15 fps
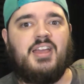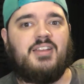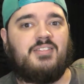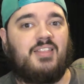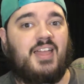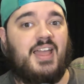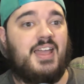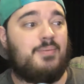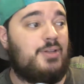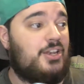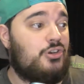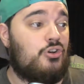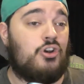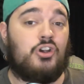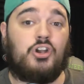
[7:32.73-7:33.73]
And like, hey man,
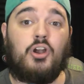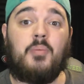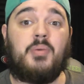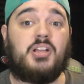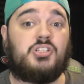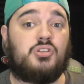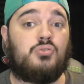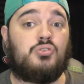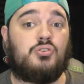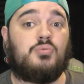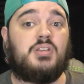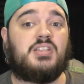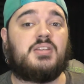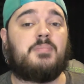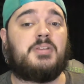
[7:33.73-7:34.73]
you're a big dude. You
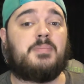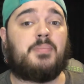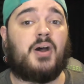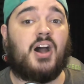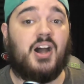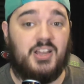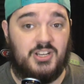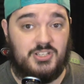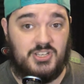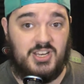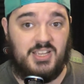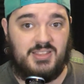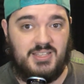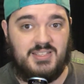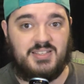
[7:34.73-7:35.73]
need to be
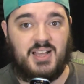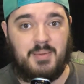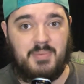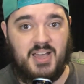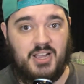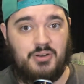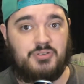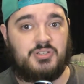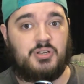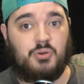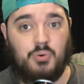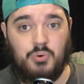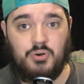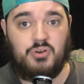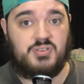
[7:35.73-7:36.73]
punishing these linebackers and
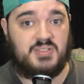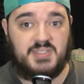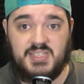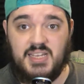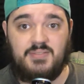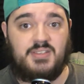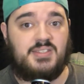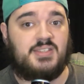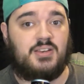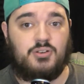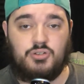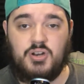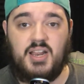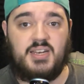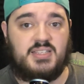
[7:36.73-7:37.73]
corners and safeties that are
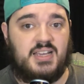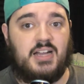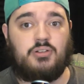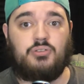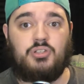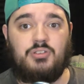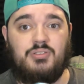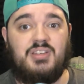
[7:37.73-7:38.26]
trying to tackle you.